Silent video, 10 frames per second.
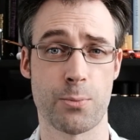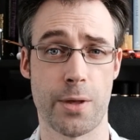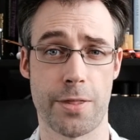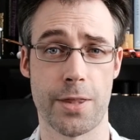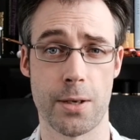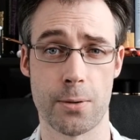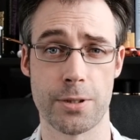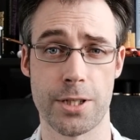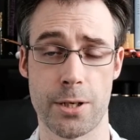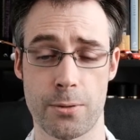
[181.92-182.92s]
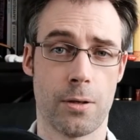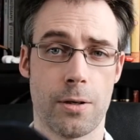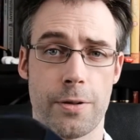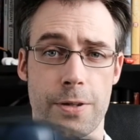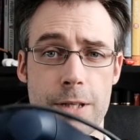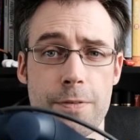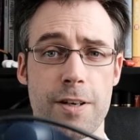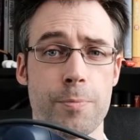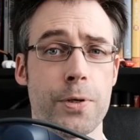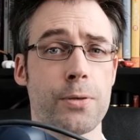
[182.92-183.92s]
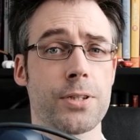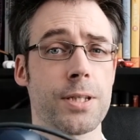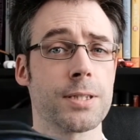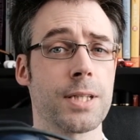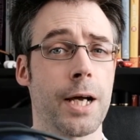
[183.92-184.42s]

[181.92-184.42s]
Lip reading: with the audio. The Vive Pro does